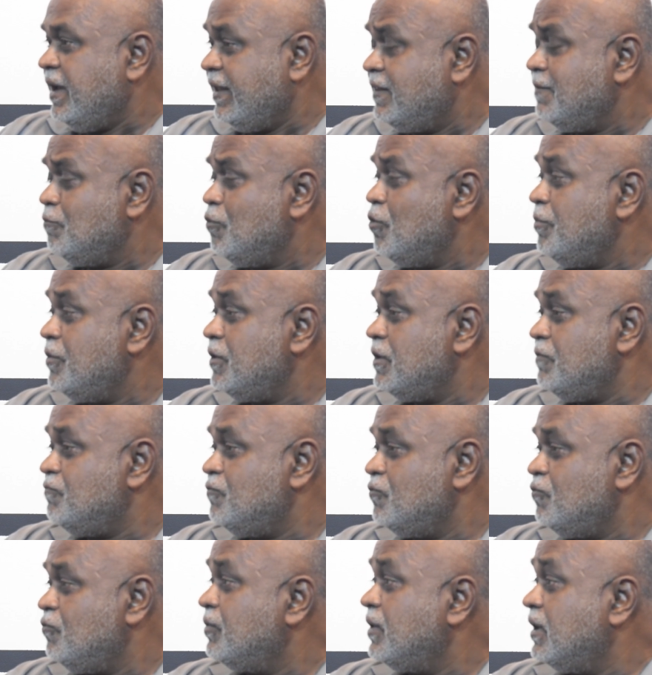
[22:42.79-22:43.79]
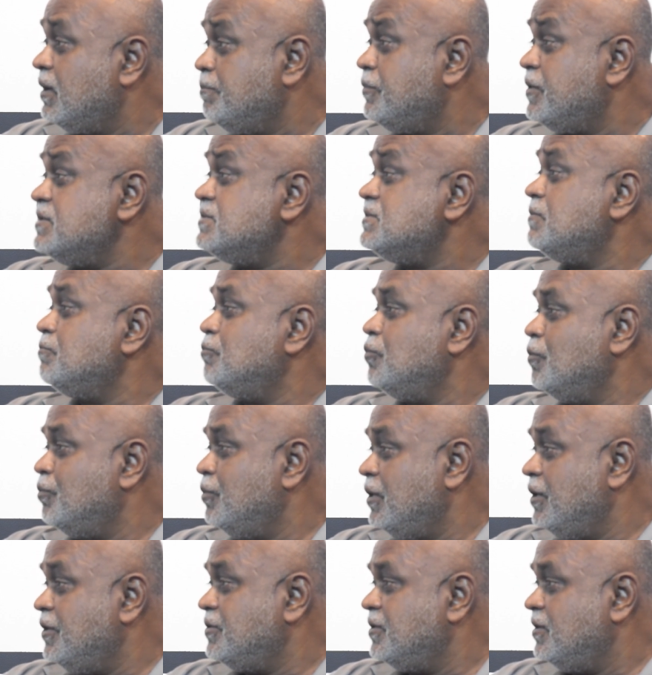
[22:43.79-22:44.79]
At the moment, if you look at prison
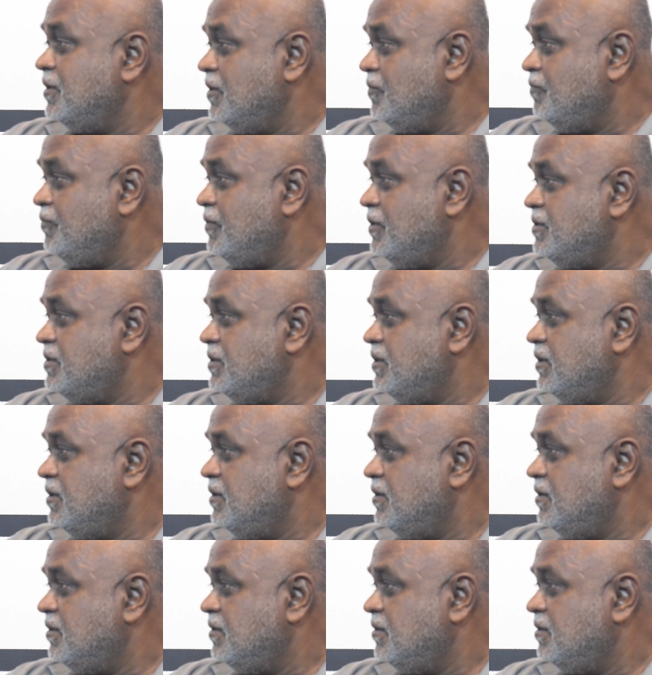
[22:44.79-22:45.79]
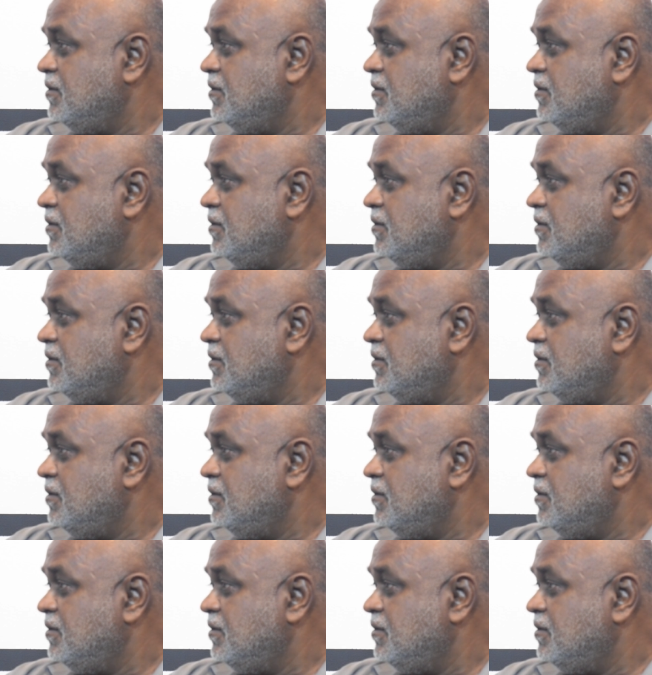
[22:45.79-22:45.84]
population in Fiji,